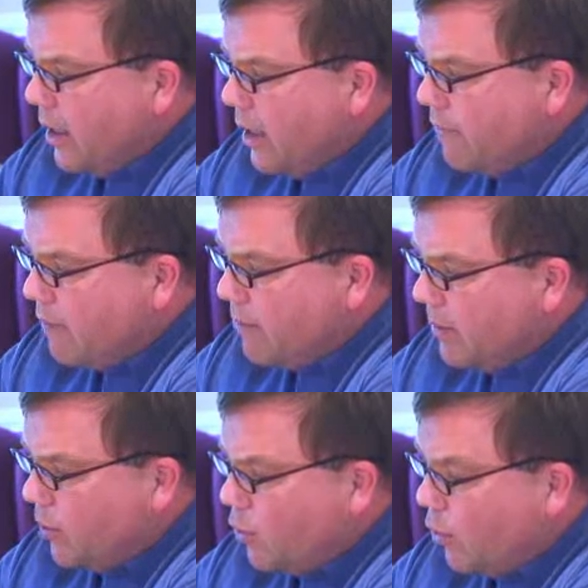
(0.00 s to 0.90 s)
uh, from
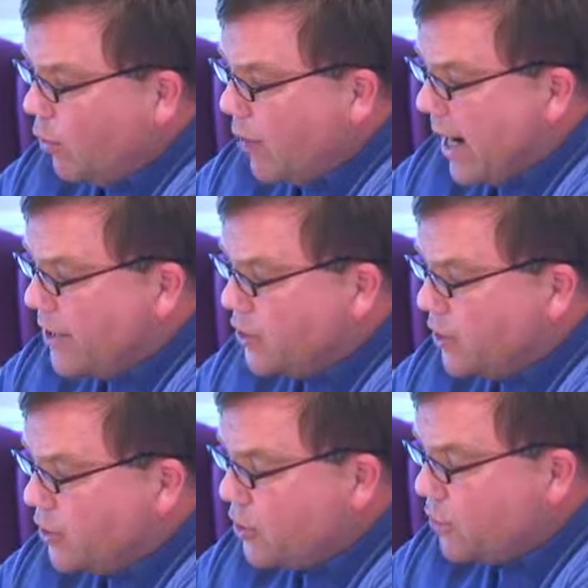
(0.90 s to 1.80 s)
Biblical
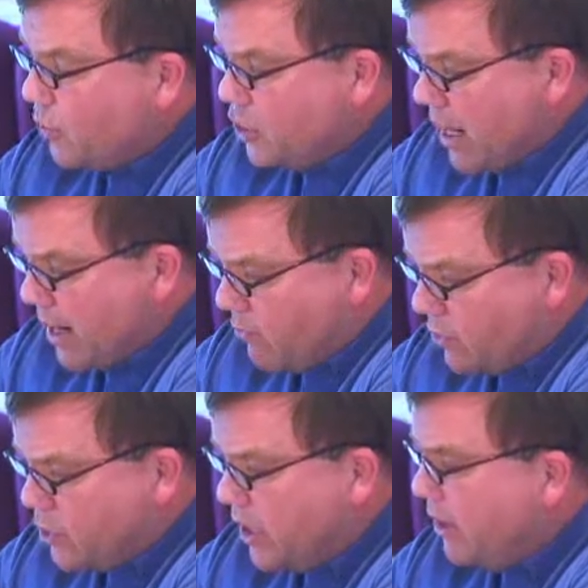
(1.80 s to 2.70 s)
Horizons, which I
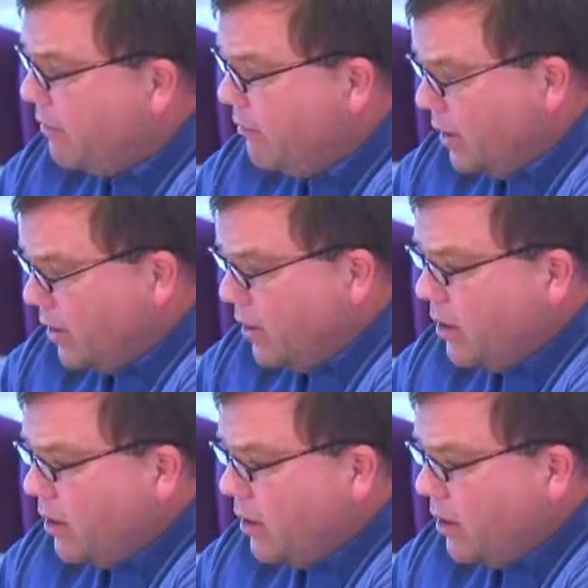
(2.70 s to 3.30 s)
received.